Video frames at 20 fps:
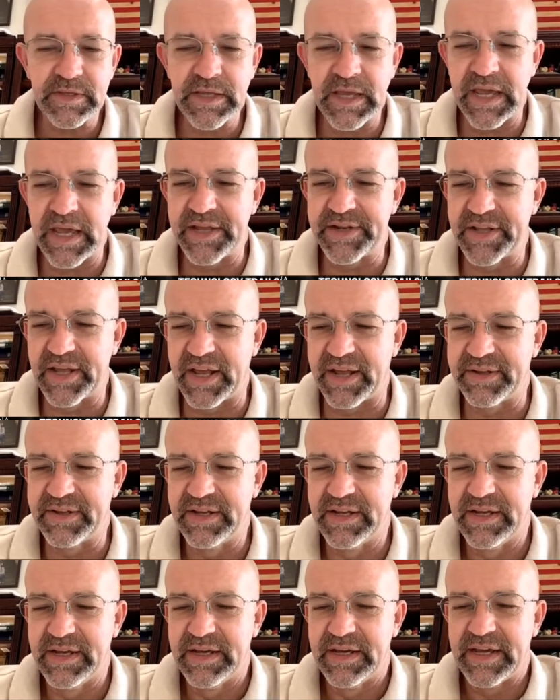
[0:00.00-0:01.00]
And
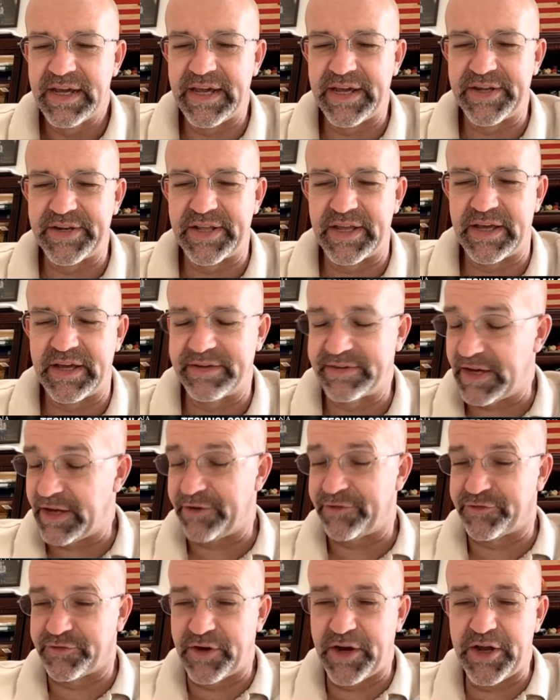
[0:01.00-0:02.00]
I've
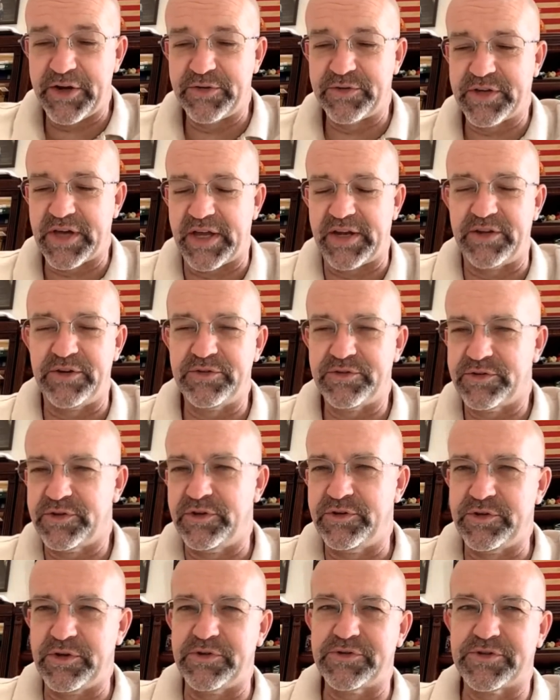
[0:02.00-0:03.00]
got a friend who
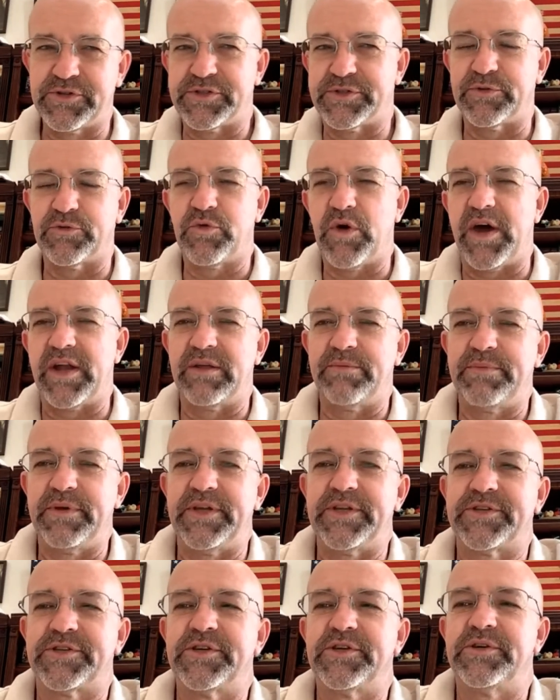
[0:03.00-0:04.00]
uses them quite a
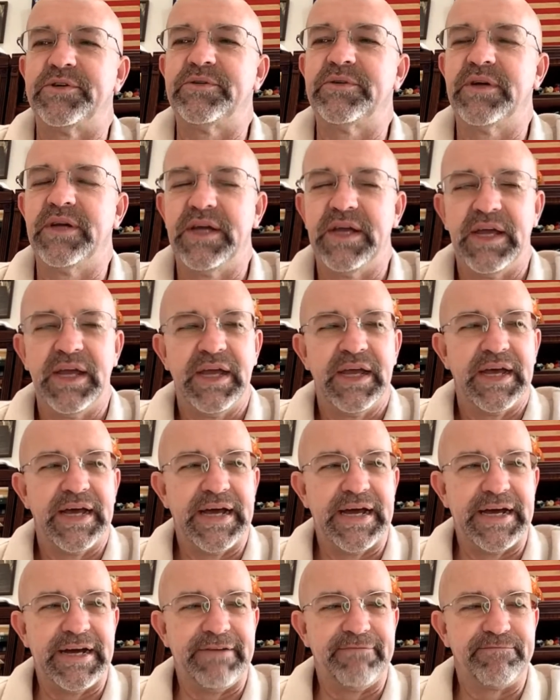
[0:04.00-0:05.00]
bit, too.
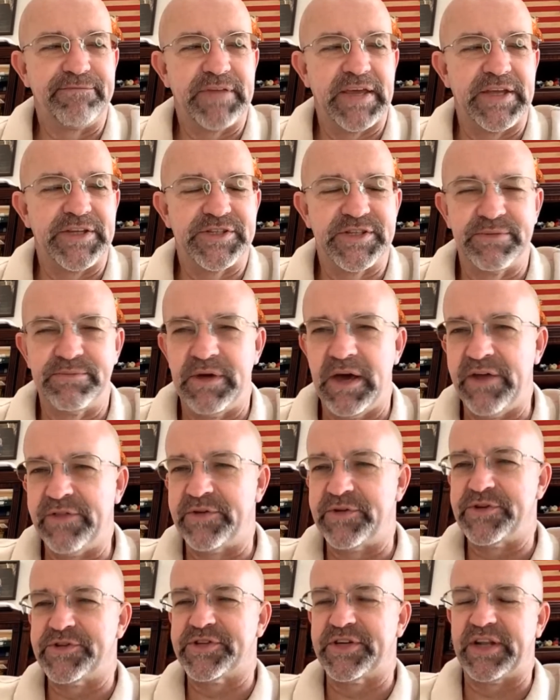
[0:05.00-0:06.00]
And some
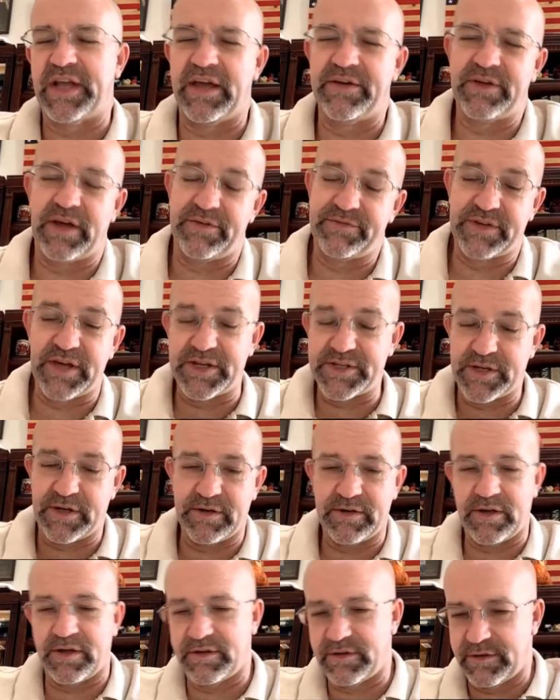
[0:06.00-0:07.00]
others, and I've got
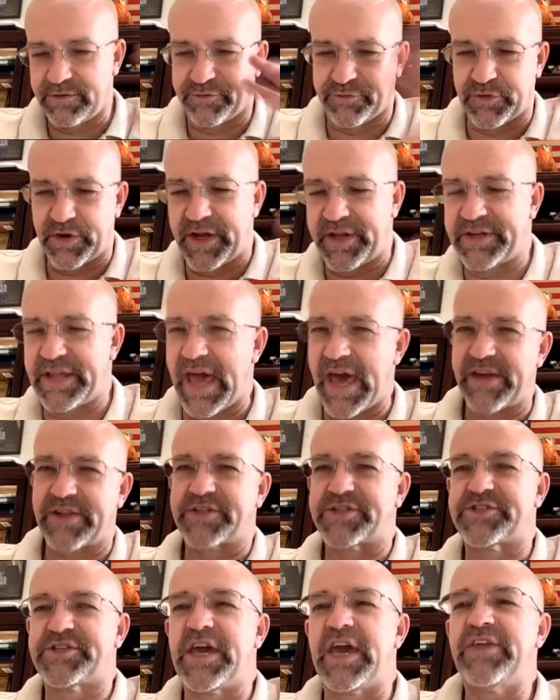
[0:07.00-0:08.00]
a friend out
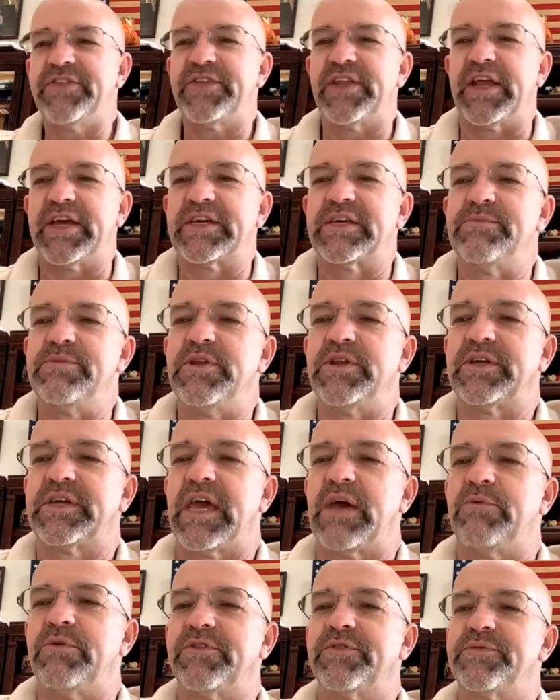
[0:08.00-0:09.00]
of state that I
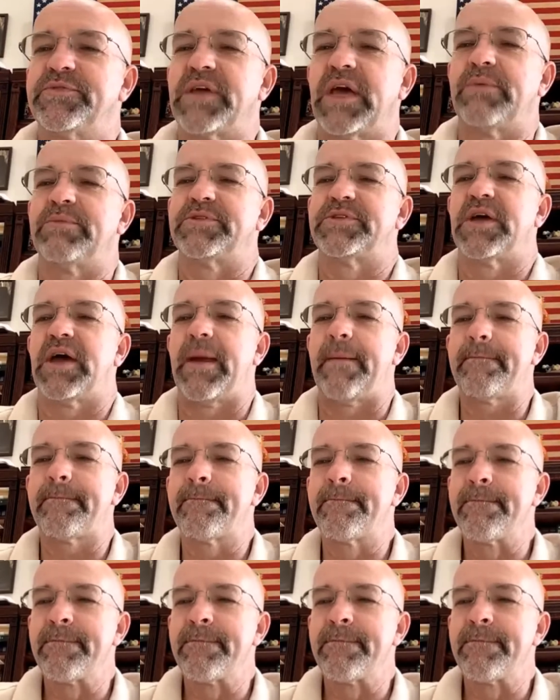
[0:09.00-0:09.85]
communicate with from time to time,